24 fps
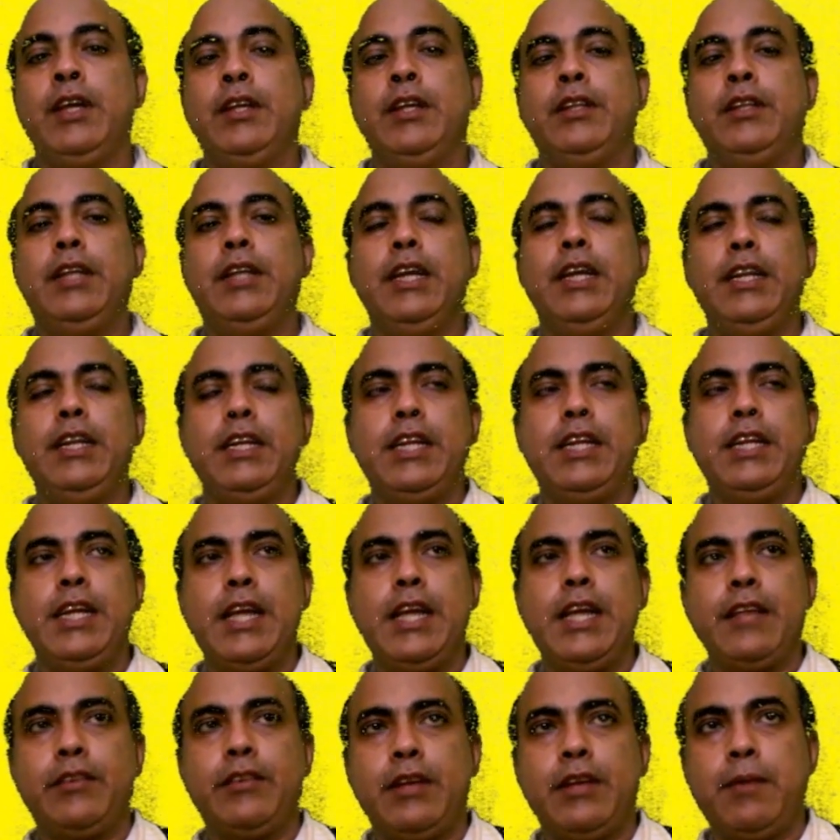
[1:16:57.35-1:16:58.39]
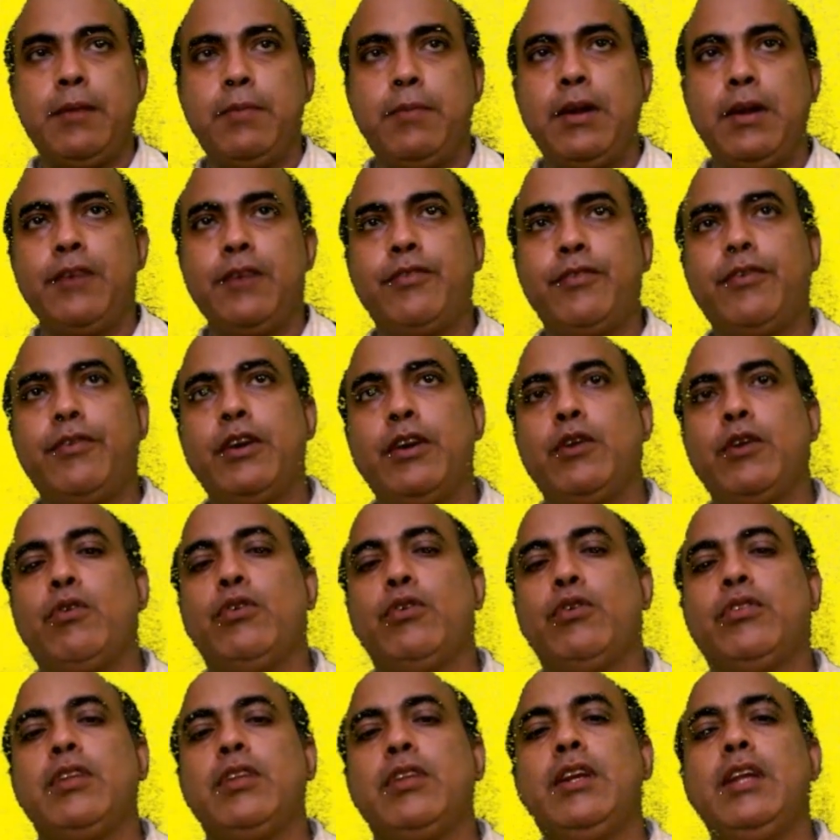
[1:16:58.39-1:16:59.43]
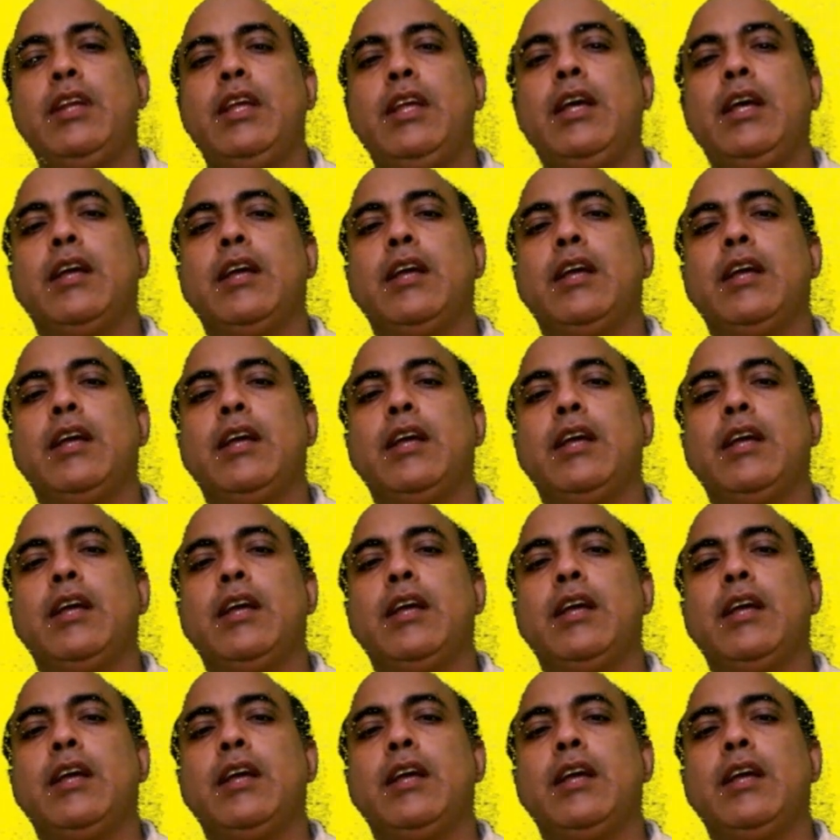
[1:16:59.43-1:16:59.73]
Then he has developed one questionnaire.